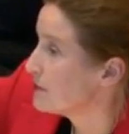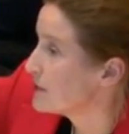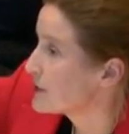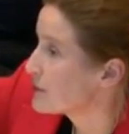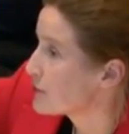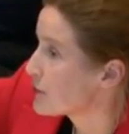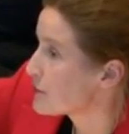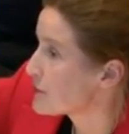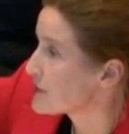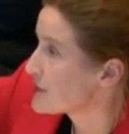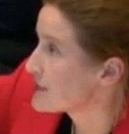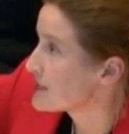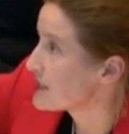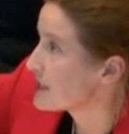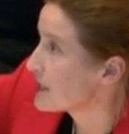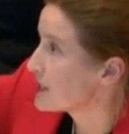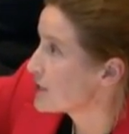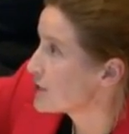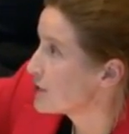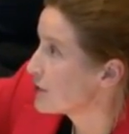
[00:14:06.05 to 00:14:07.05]
the
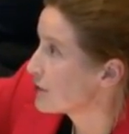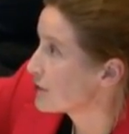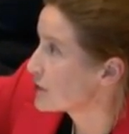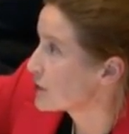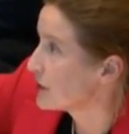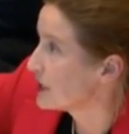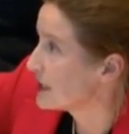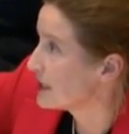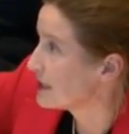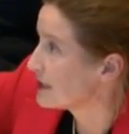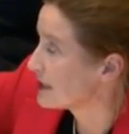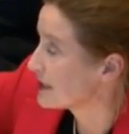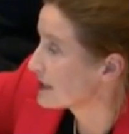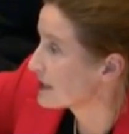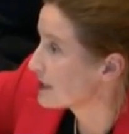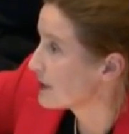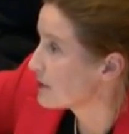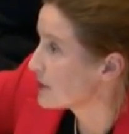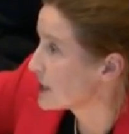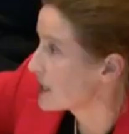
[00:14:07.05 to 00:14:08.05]
misrepresentation of
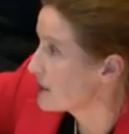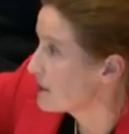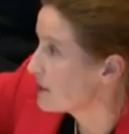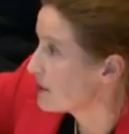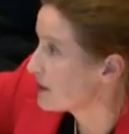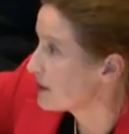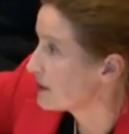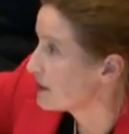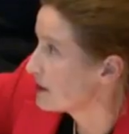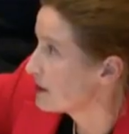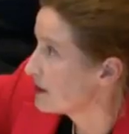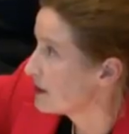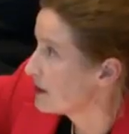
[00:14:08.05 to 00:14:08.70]
26 September.